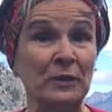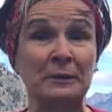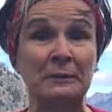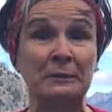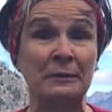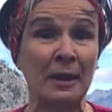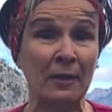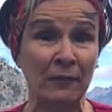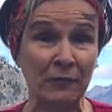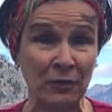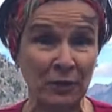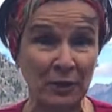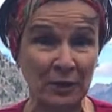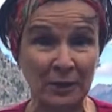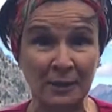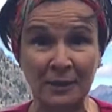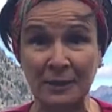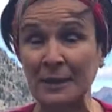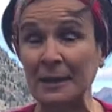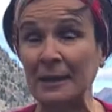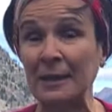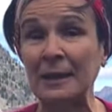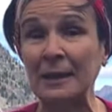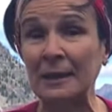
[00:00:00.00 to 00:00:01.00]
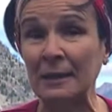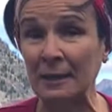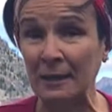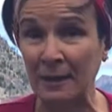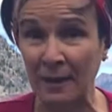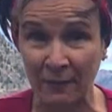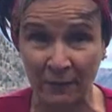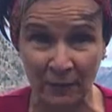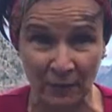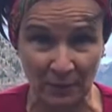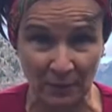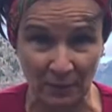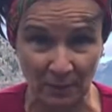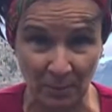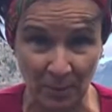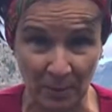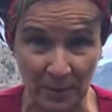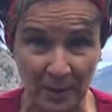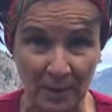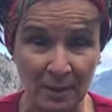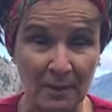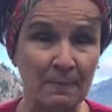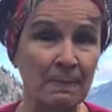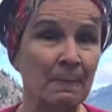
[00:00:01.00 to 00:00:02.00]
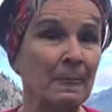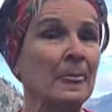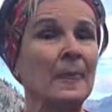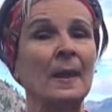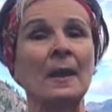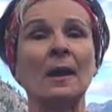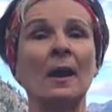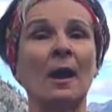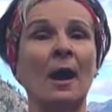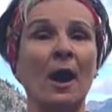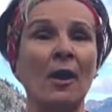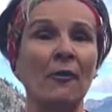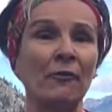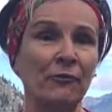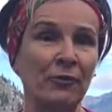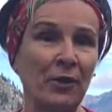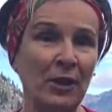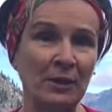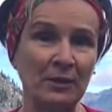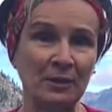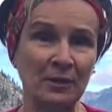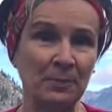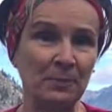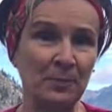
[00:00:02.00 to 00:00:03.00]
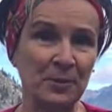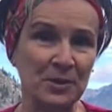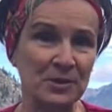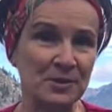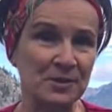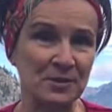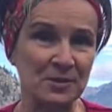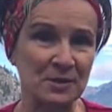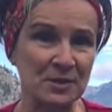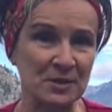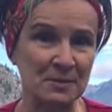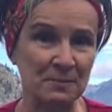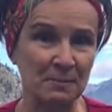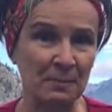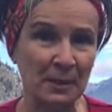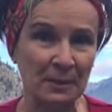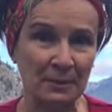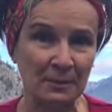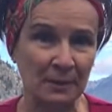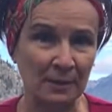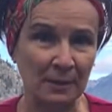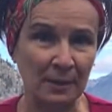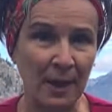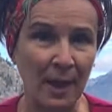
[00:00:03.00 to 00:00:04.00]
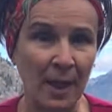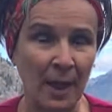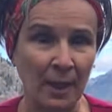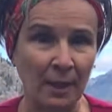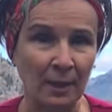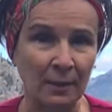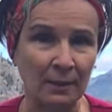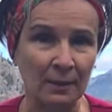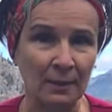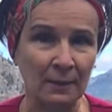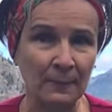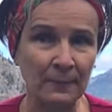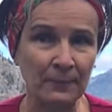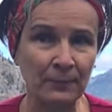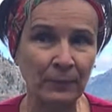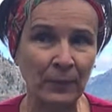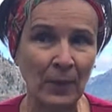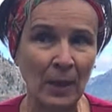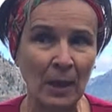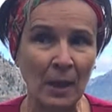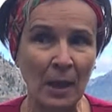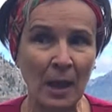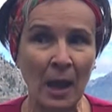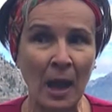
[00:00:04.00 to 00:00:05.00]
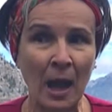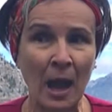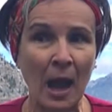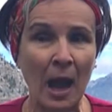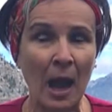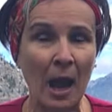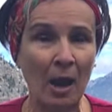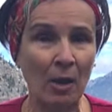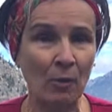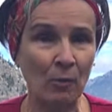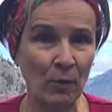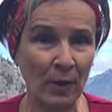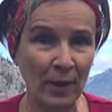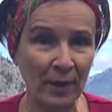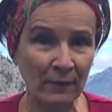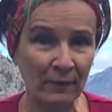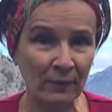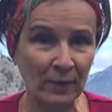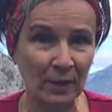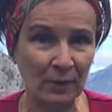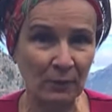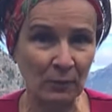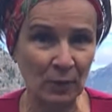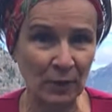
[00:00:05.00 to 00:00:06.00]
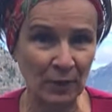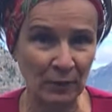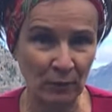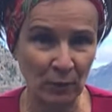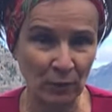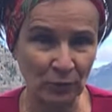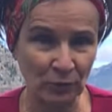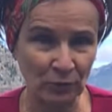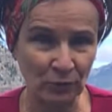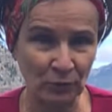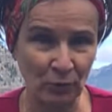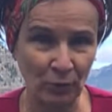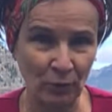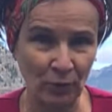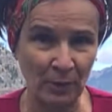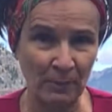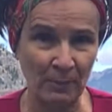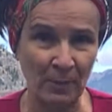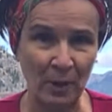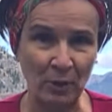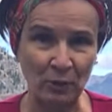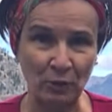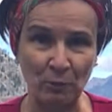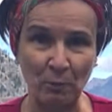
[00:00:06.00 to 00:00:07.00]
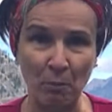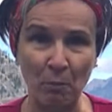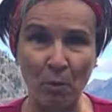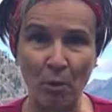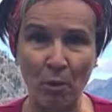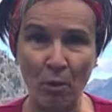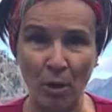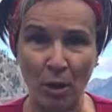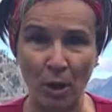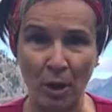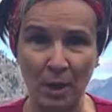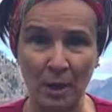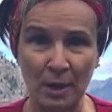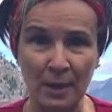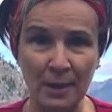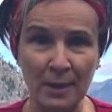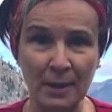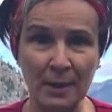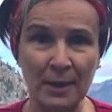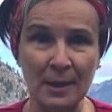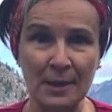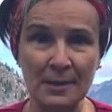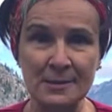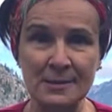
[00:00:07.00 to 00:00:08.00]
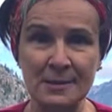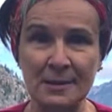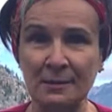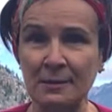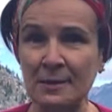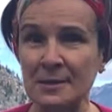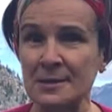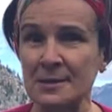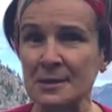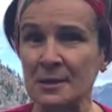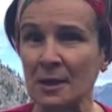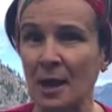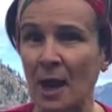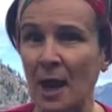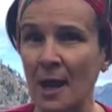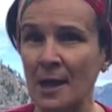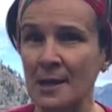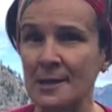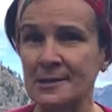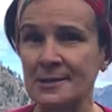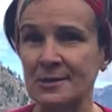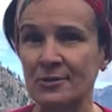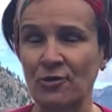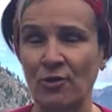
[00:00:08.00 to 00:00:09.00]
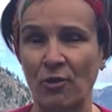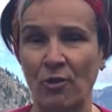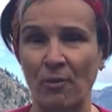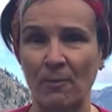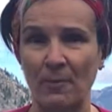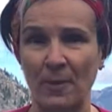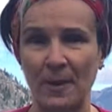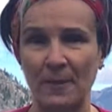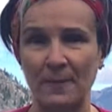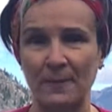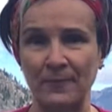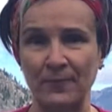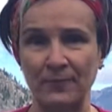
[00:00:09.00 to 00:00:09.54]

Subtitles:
definitely, inevitably affect a person's mental health. However, what I want to talk about more is the disguised trauma,